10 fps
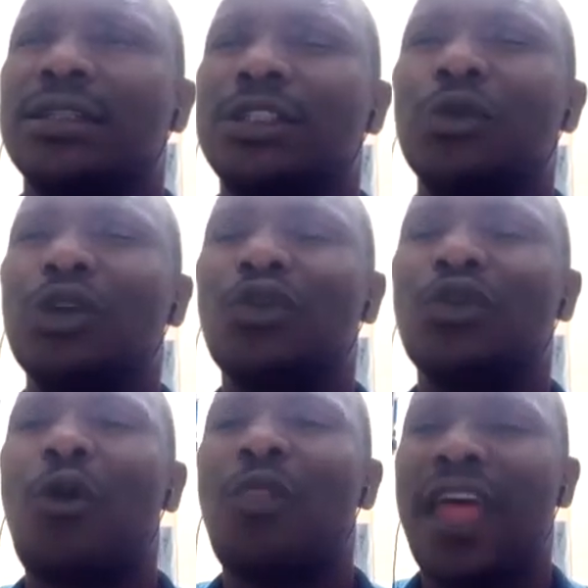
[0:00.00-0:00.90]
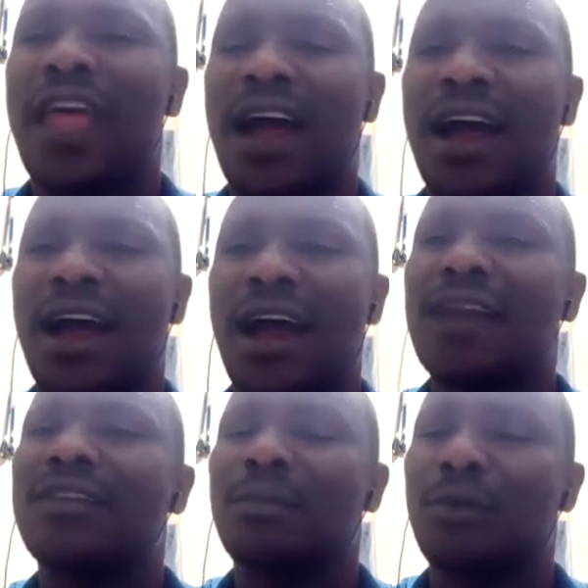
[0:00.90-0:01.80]
you need to go there and
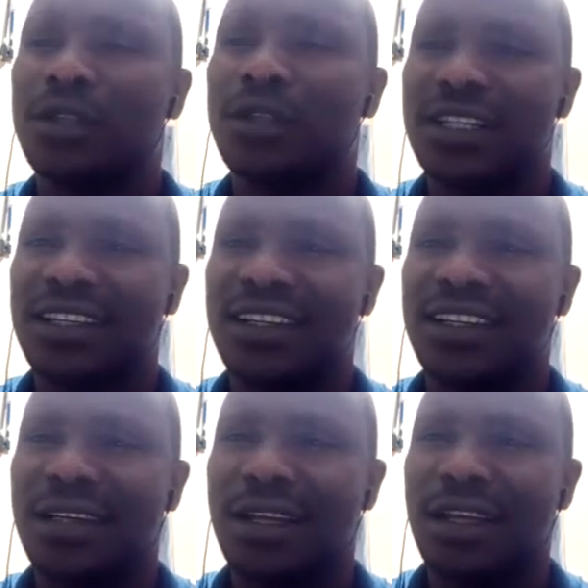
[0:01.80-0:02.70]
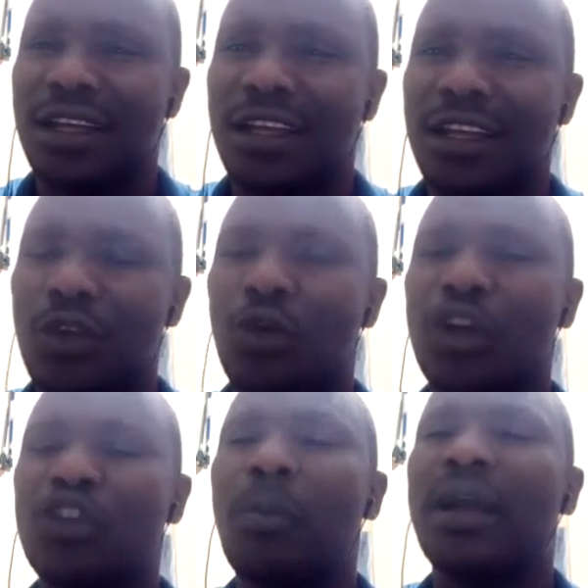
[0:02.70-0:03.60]
support. You need
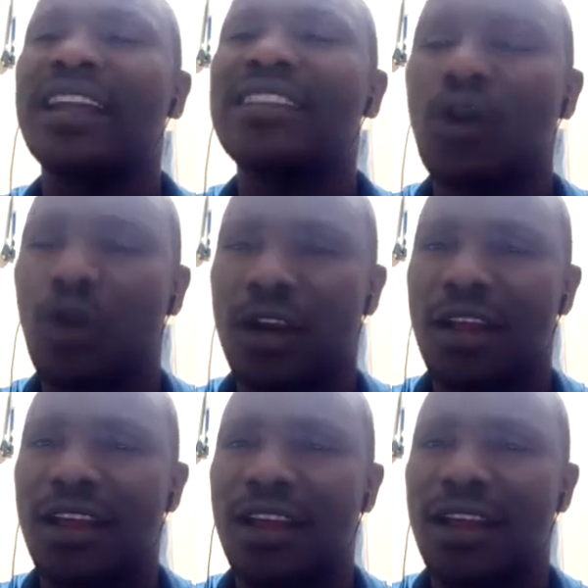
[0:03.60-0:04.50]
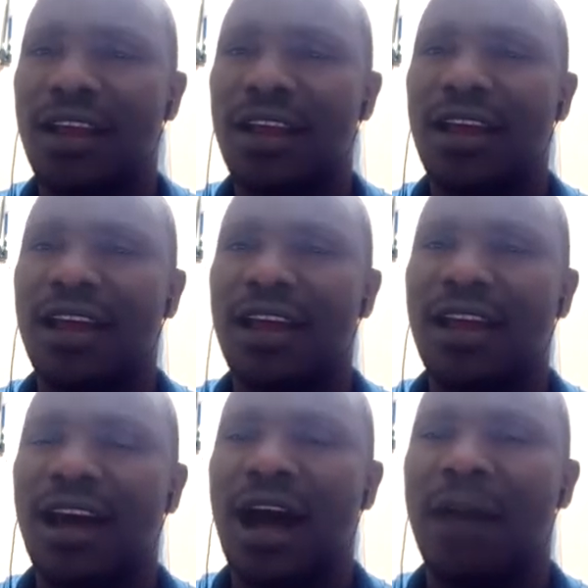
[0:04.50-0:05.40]
to be critical.
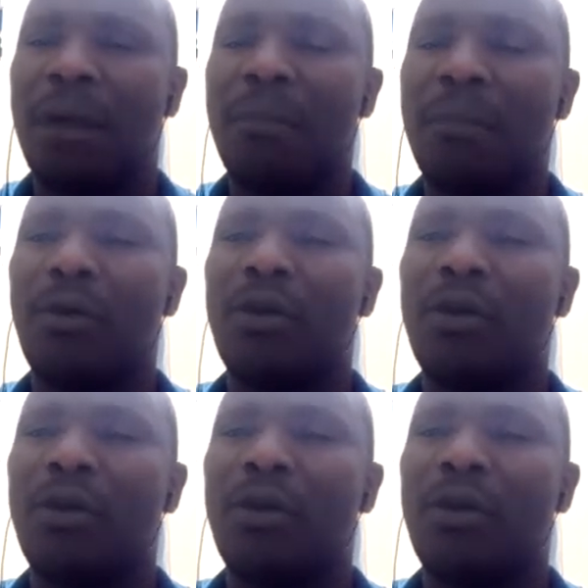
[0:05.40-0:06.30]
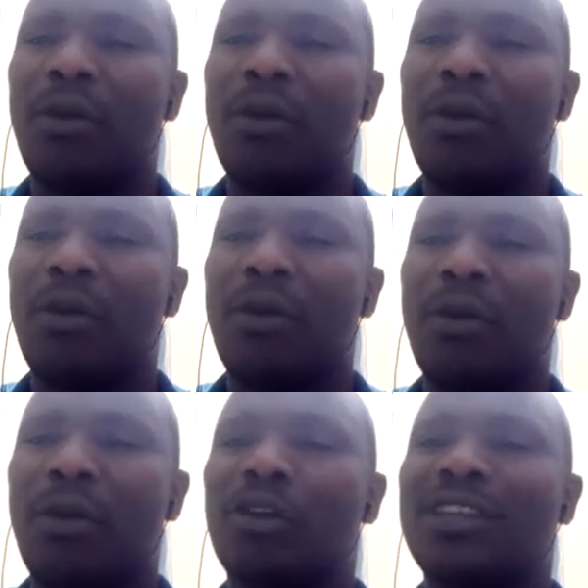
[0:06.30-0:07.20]
Pamba will bear witness.
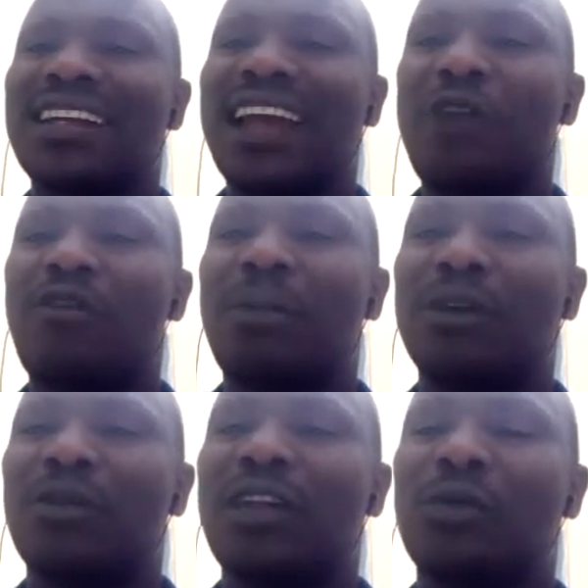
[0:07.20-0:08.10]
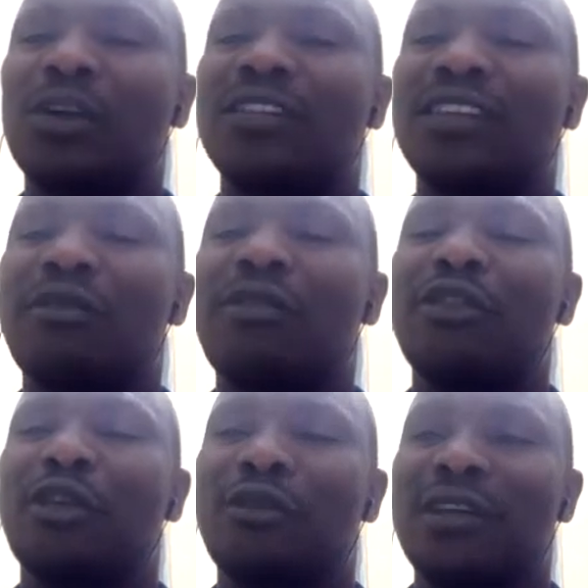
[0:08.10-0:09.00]
I'm not that kind of a person that will sit 50
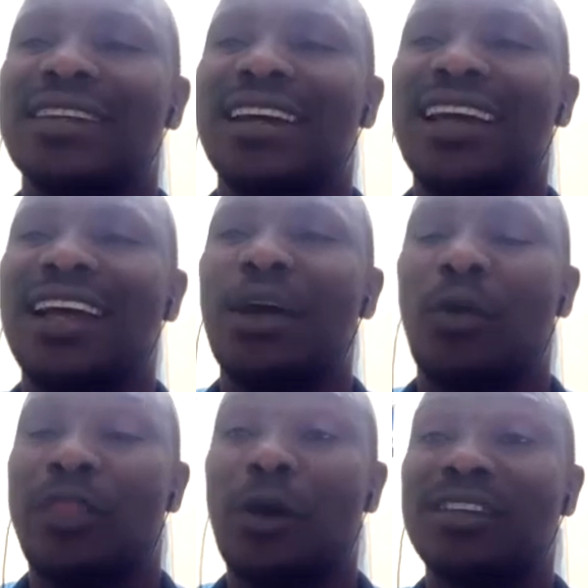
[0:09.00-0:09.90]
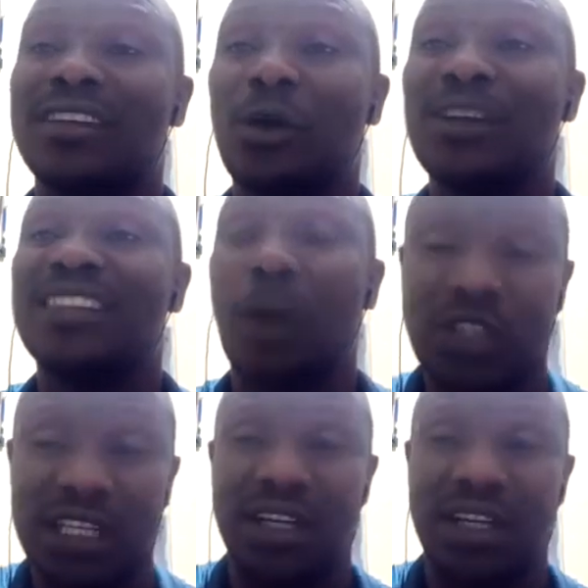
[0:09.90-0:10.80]
of us without not shouting